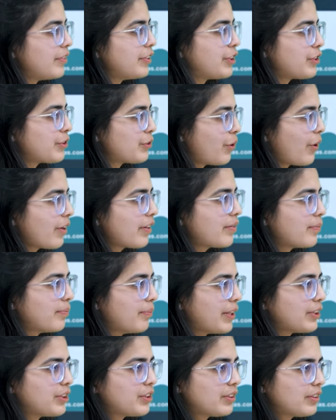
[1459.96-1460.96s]
Which is not
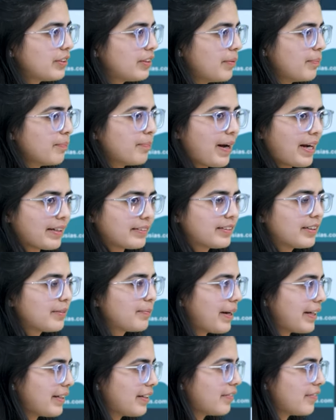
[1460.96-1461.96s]
much
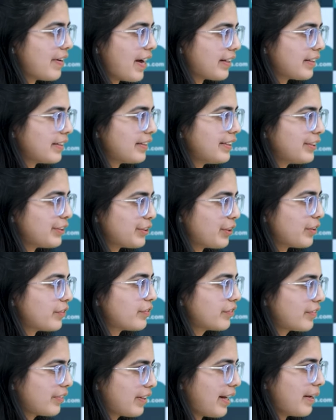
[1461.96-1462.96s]
impacted by the vagaries of
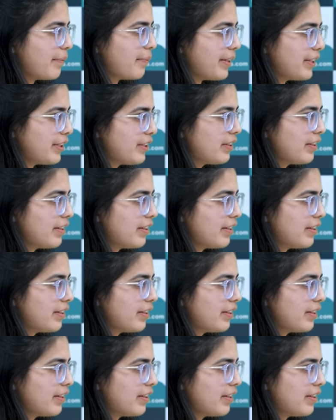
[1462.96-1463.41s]
climate.